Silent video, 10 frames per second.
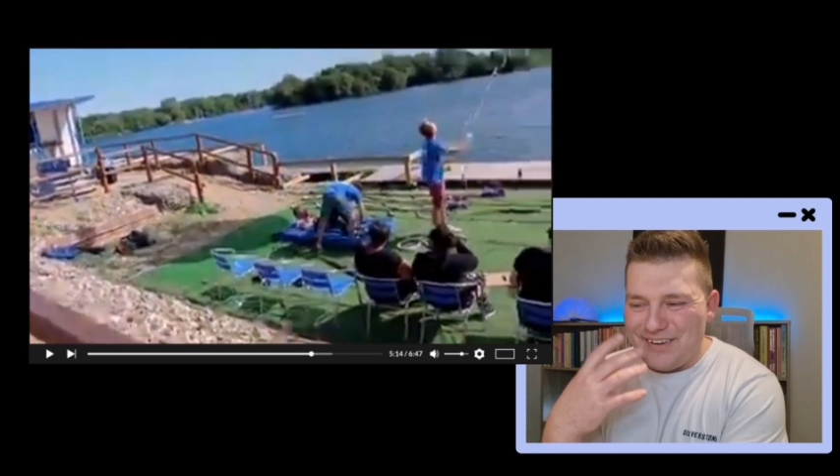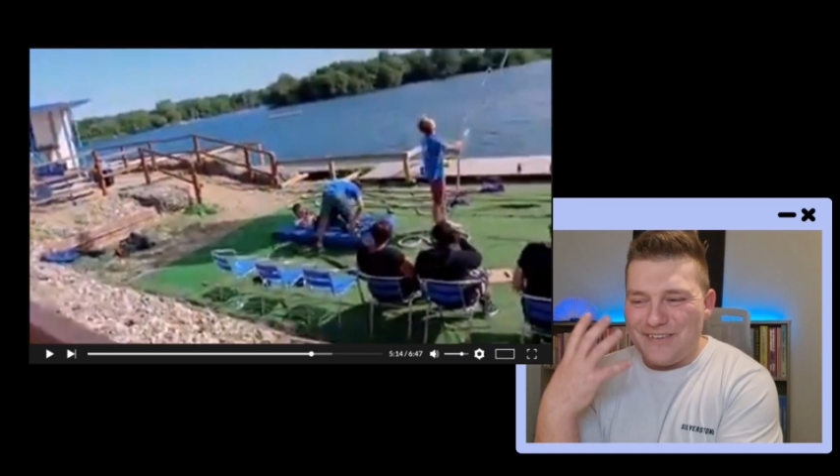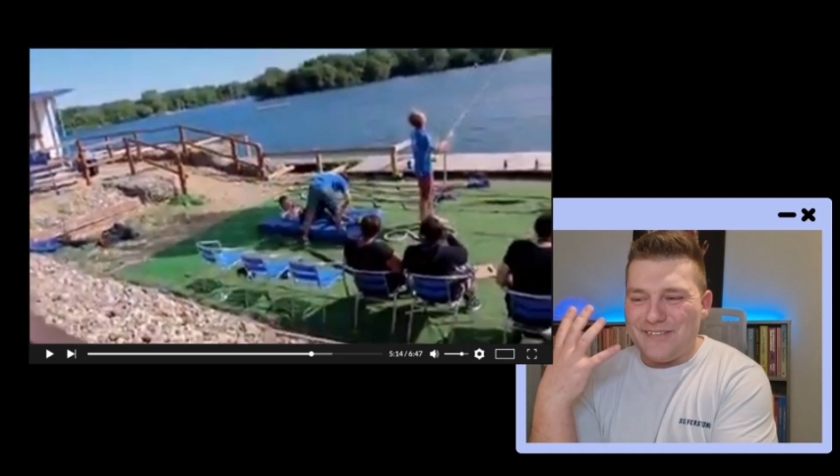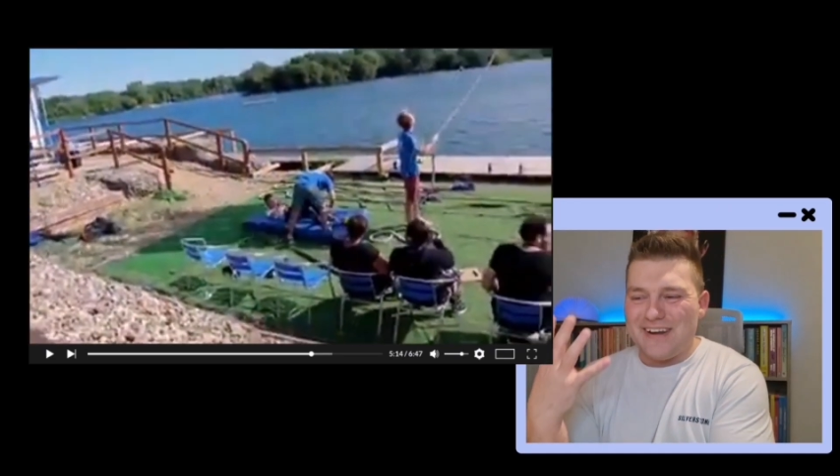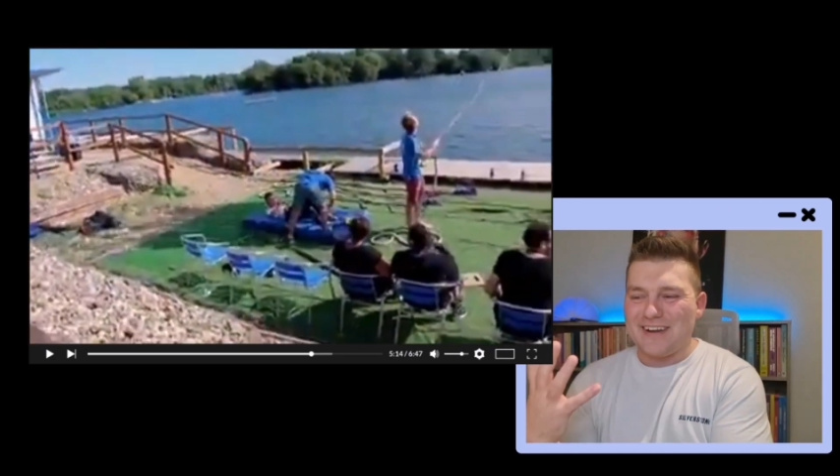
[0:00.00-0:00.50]

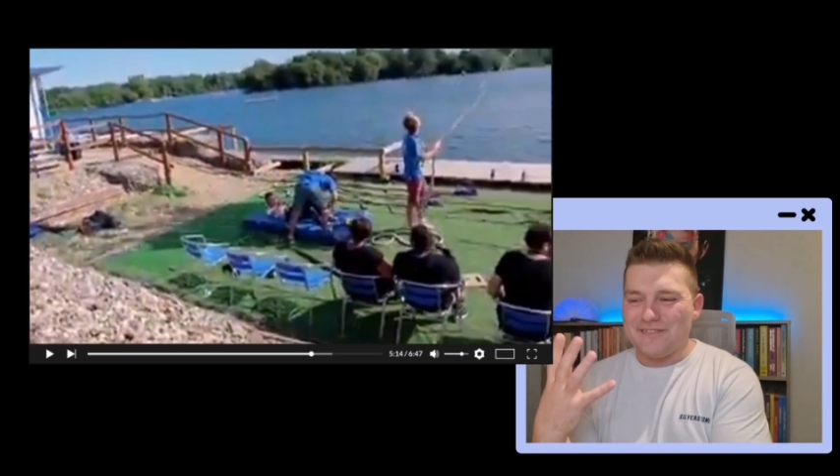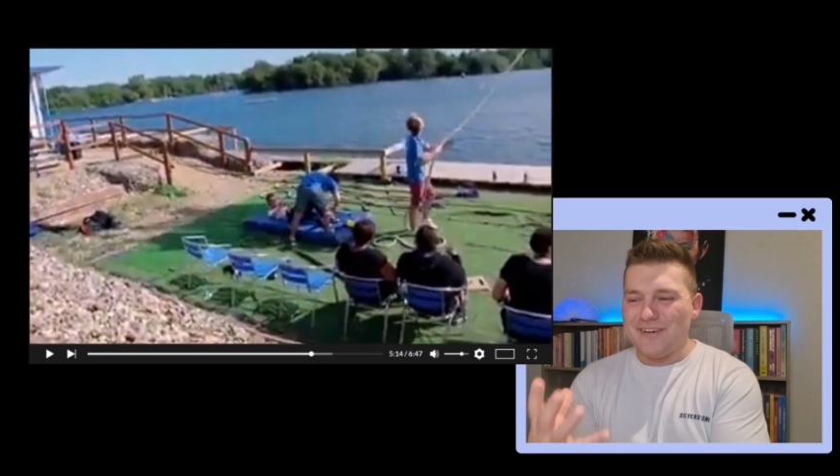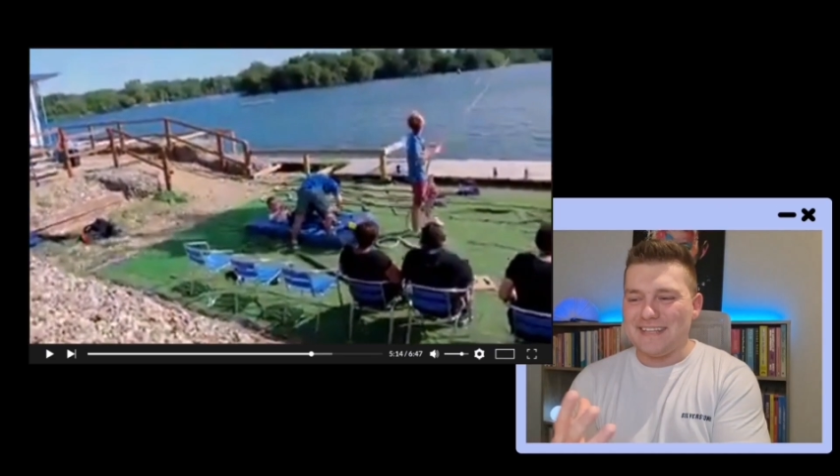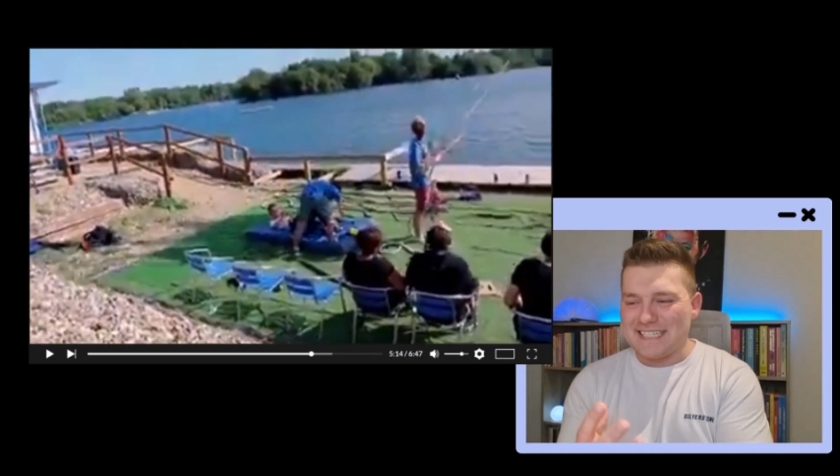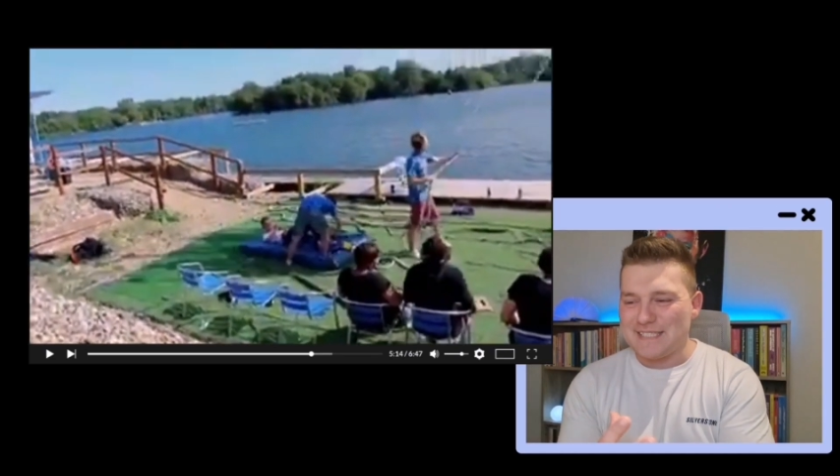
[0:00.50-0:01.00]
Wow,
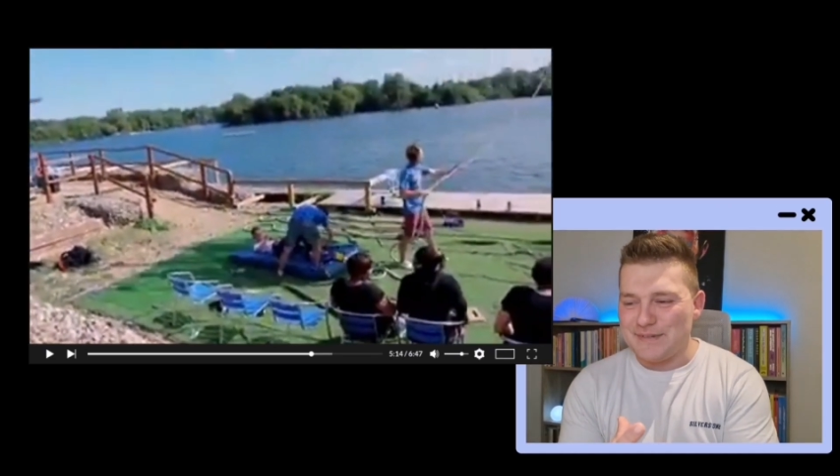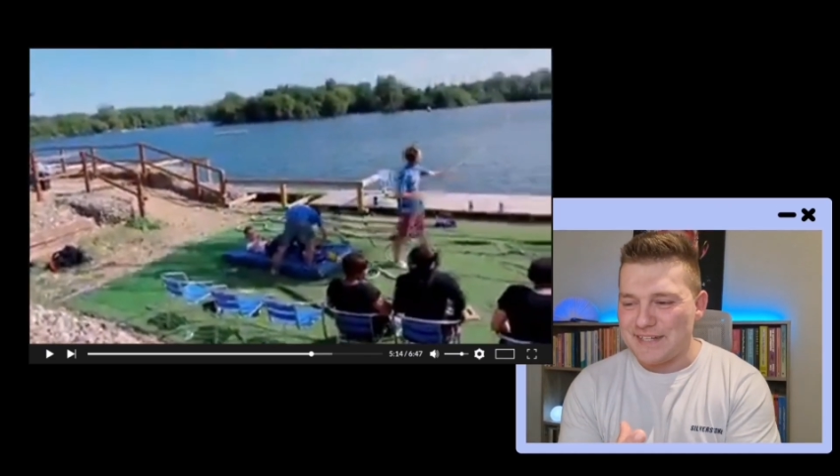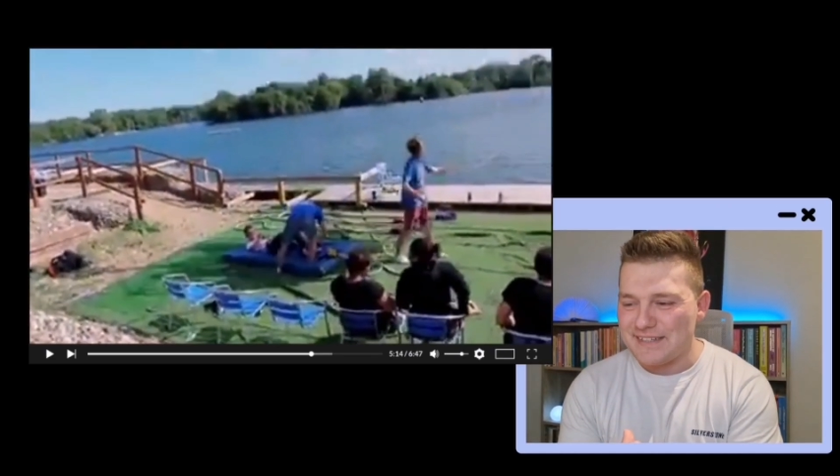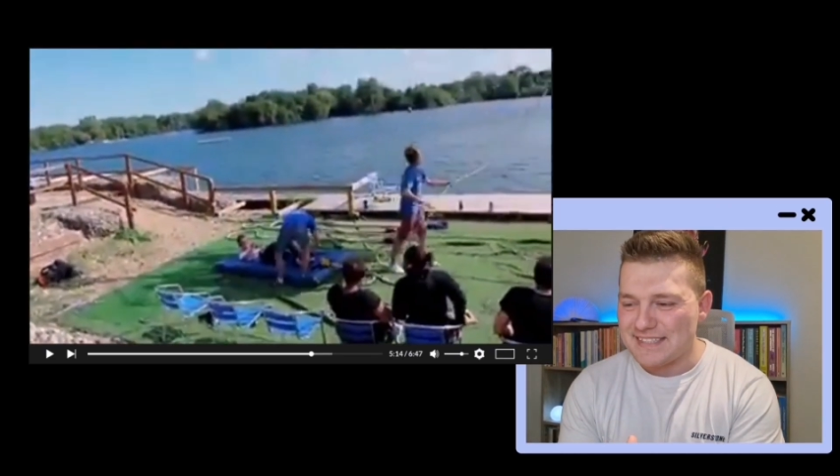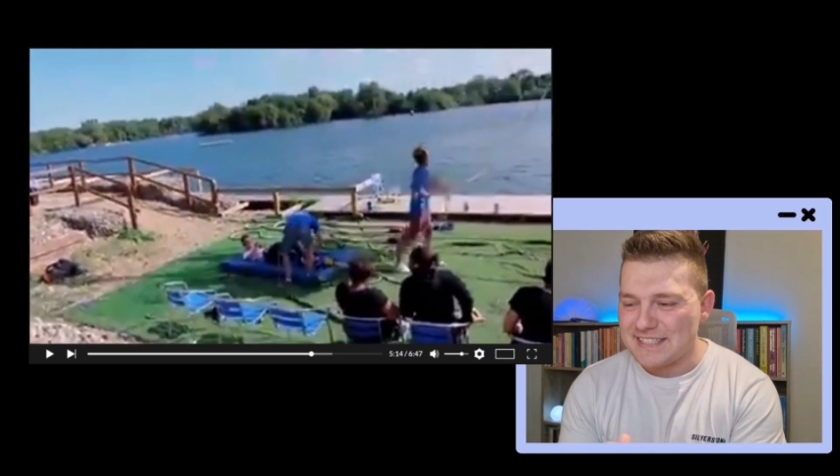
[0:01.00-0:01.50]
what an
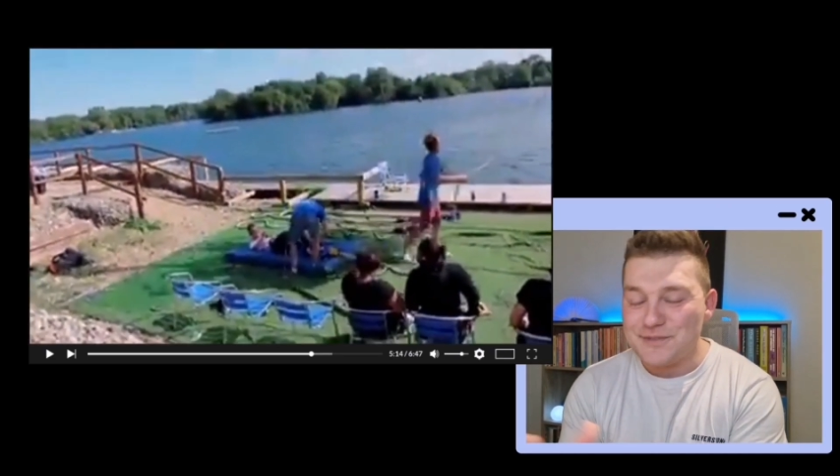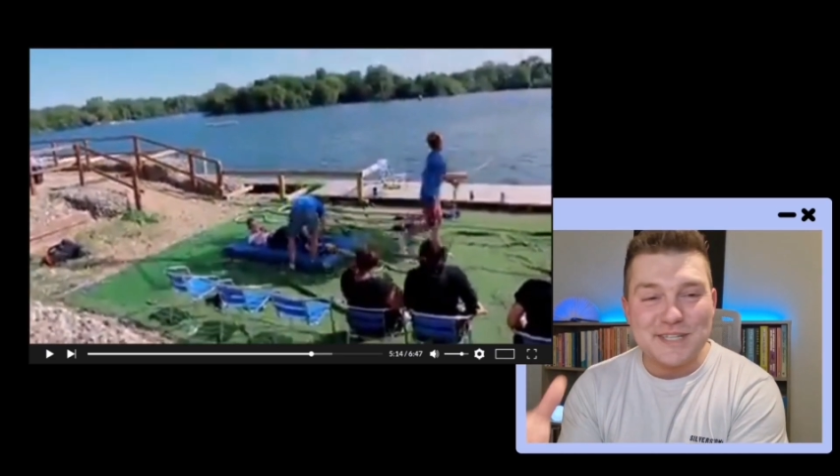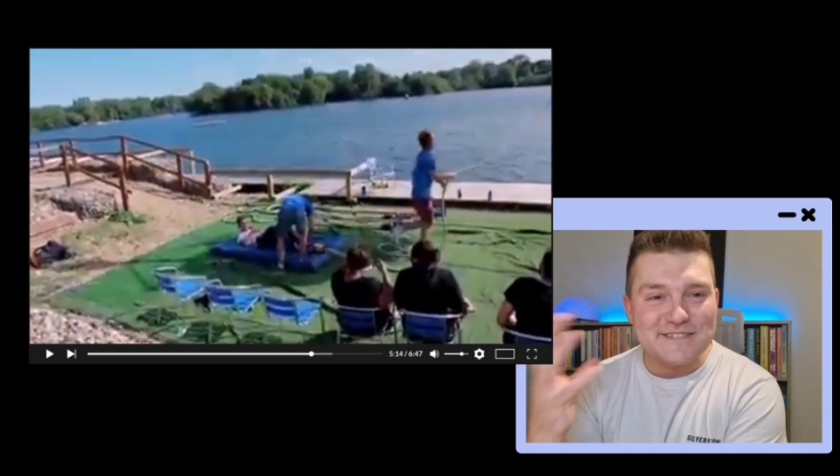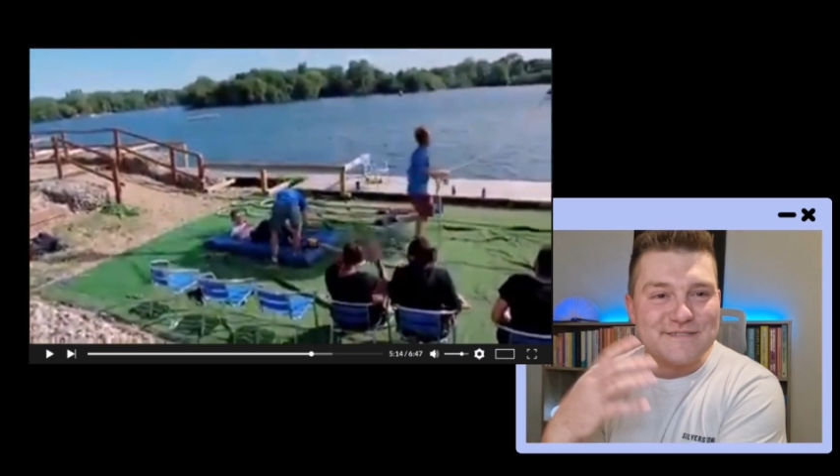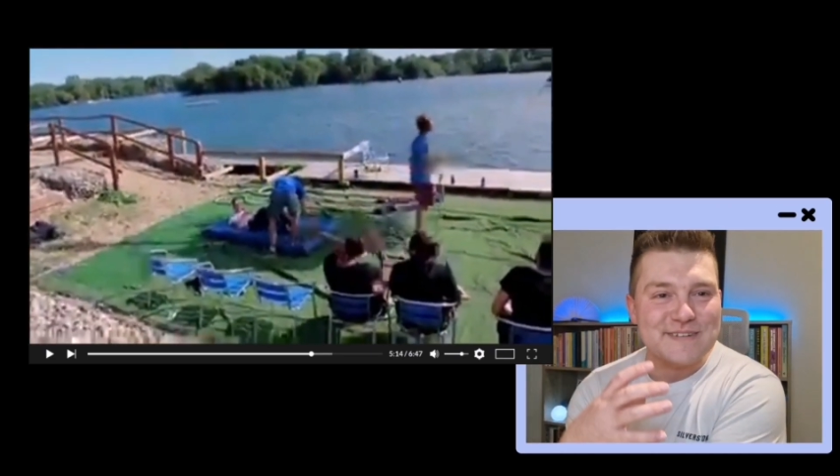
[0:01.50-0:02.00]
experience. It's
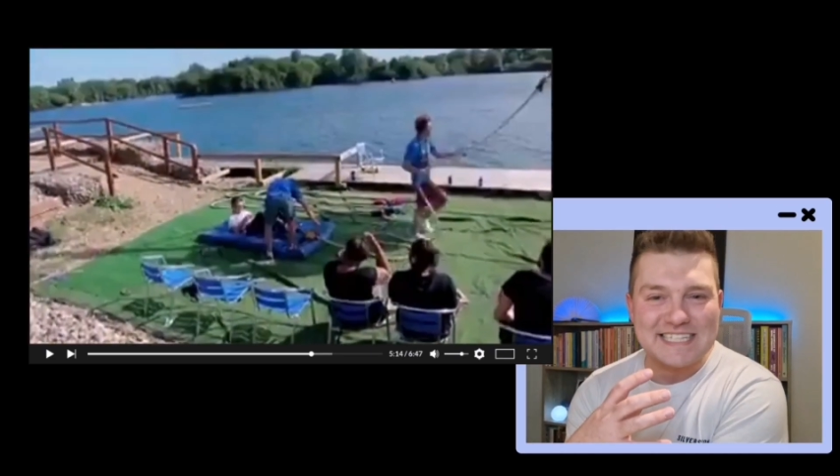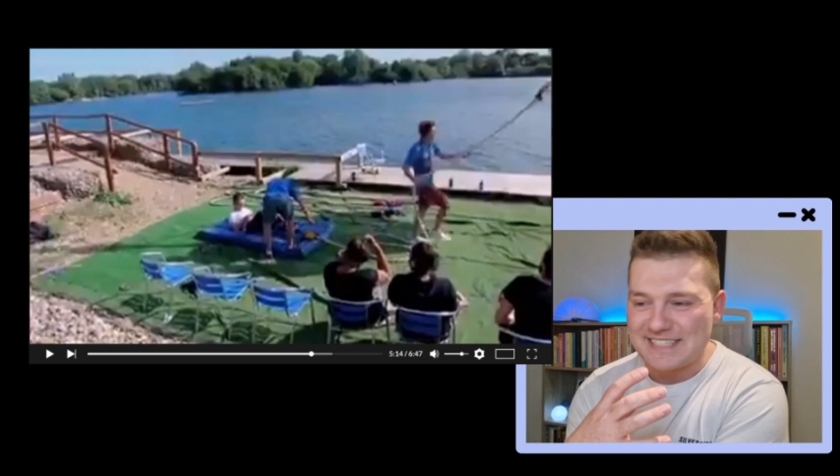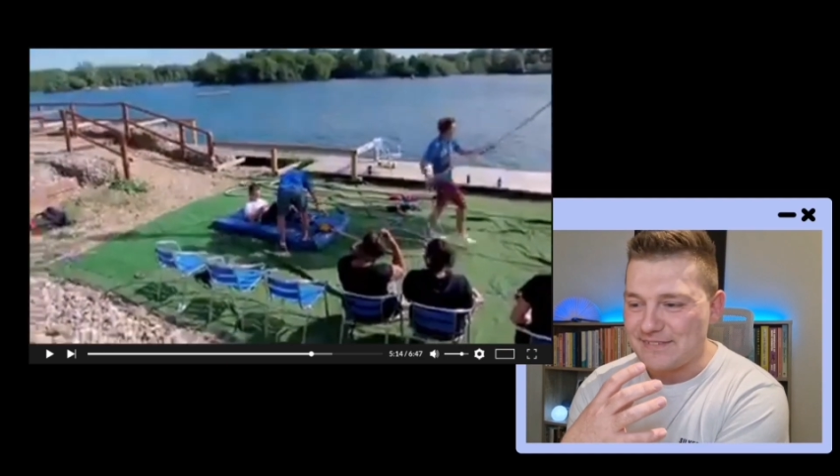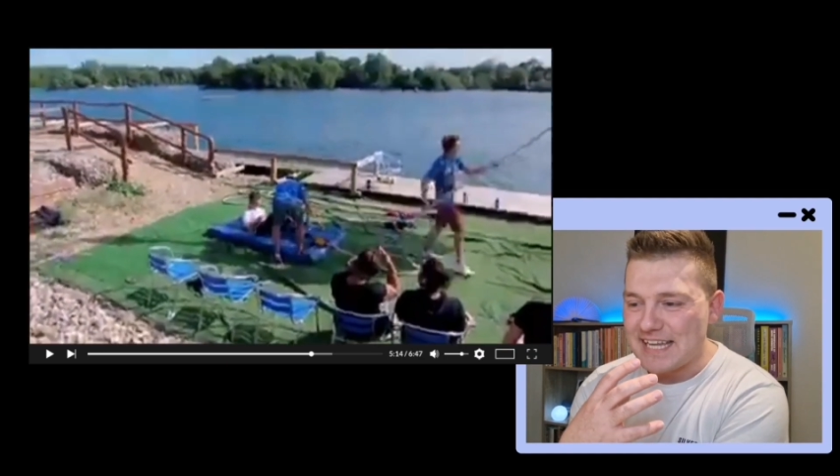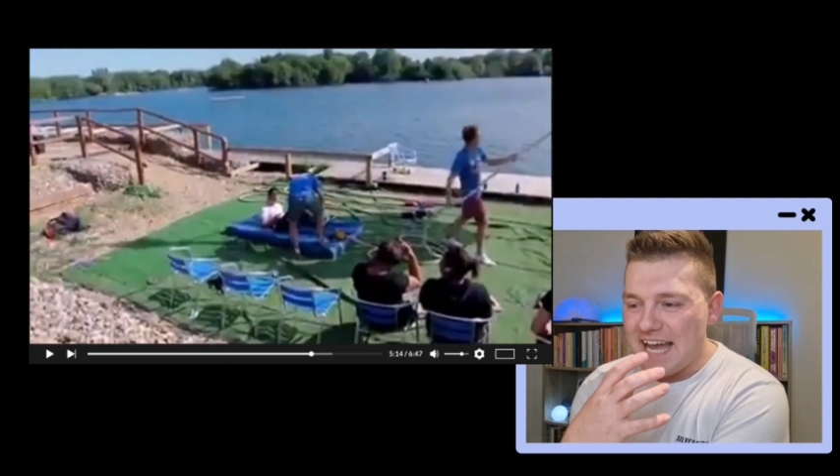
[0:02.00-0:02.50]
all coming
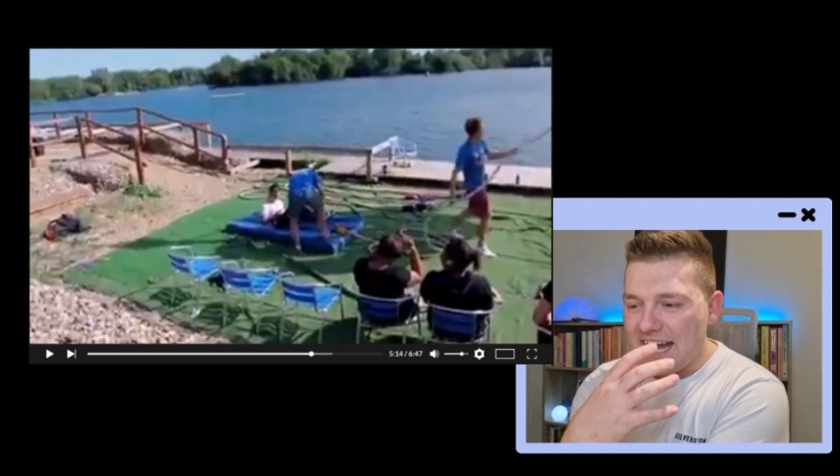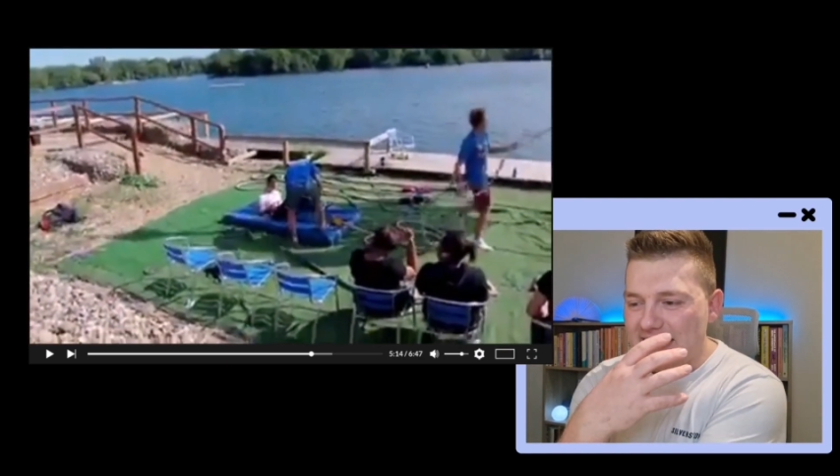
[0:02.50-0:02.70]
back to me.